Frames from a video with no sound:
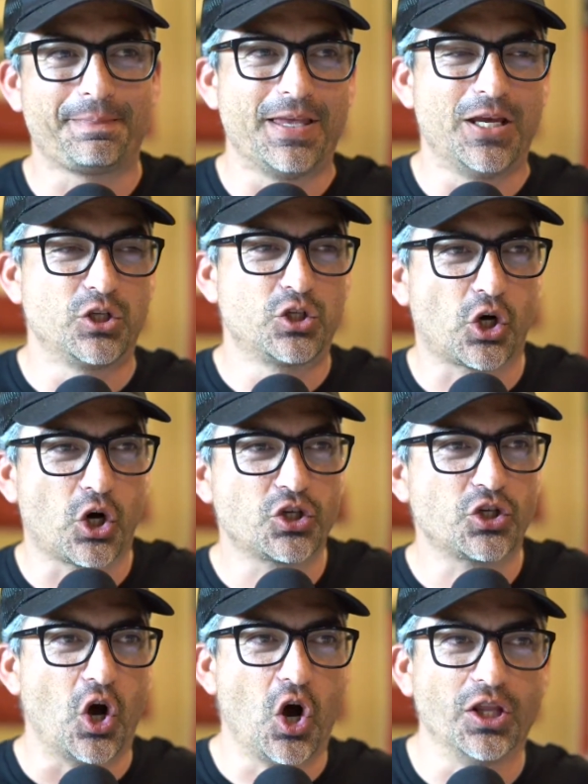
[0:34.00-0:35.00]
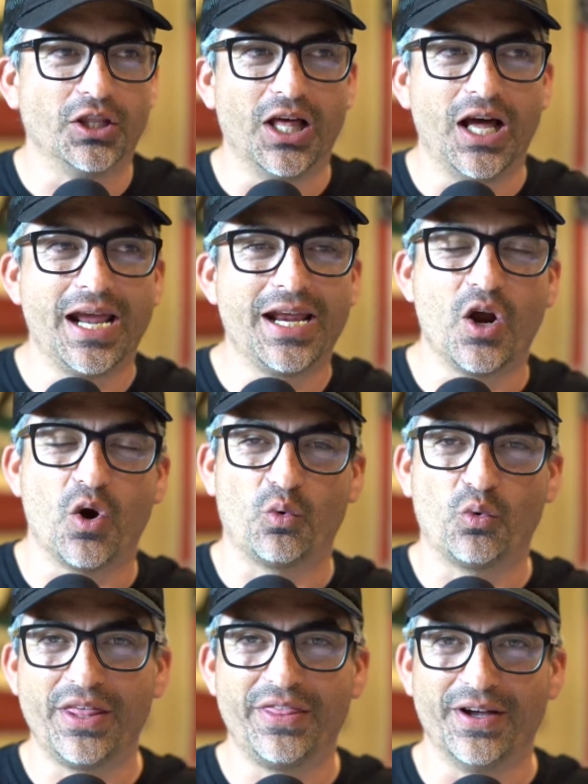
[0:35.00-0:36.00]
church online
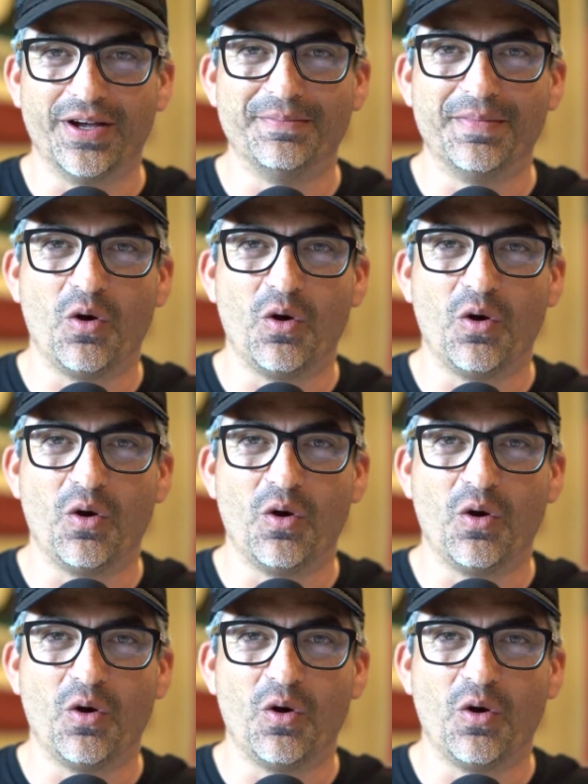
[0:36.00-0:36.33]
rhythm.